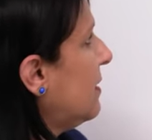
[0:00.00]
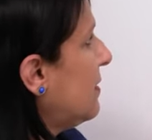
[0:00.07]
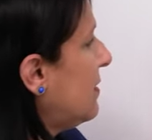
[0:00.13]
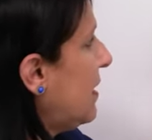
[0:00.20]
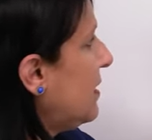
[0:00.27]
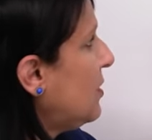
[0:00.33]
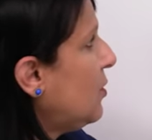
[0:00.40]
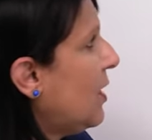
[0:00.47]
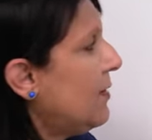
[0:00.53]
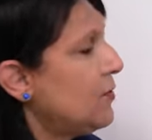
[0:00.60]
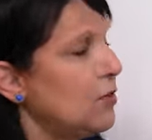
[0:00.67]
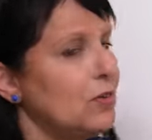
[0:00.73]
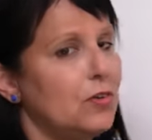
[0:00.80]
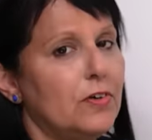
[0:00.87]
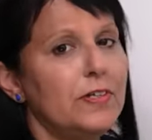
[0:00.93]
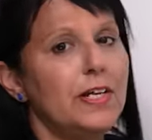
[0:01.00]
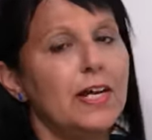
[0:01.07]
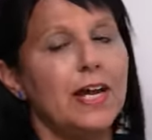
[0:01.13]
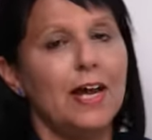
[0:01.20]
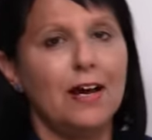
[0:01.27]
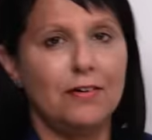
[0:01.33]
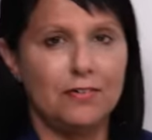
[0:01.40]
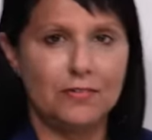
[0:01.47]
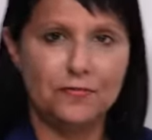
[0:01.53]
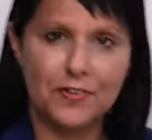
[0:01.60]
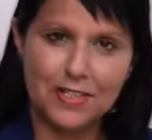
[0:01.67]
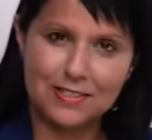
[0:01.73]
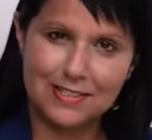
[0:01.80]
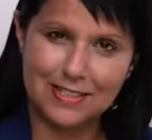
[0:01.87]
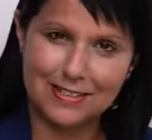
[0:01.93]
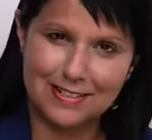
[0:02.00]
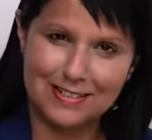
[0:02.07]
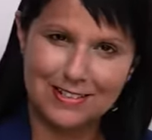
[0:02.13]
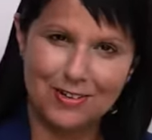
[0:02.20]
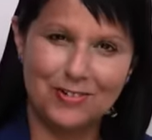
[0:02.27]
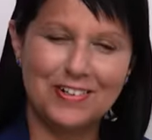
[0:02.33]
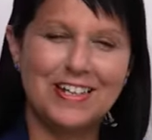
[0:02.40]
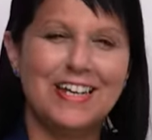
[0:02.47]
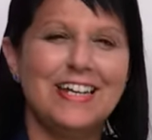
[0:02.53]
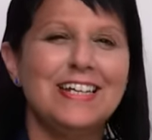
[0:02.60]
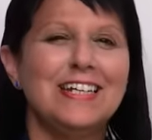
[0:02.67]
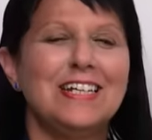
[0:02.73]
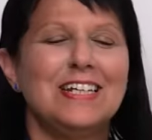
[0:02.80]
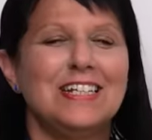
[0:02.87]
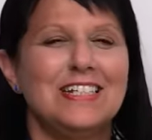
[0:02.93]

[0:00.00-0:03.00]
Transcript: Then you have to learn how to fix it, okay?